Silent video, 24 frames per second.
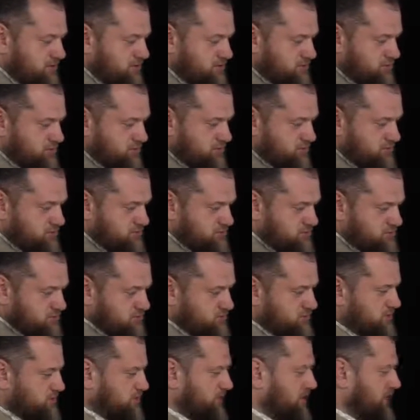So
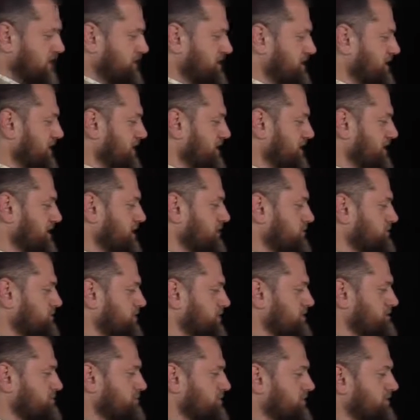what did I
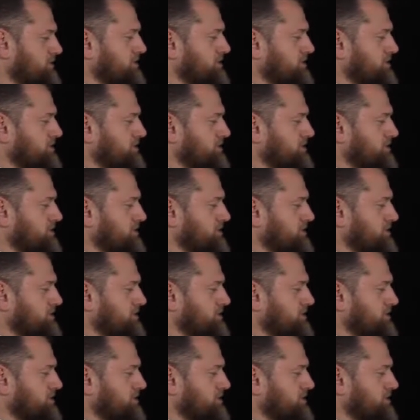calculate this?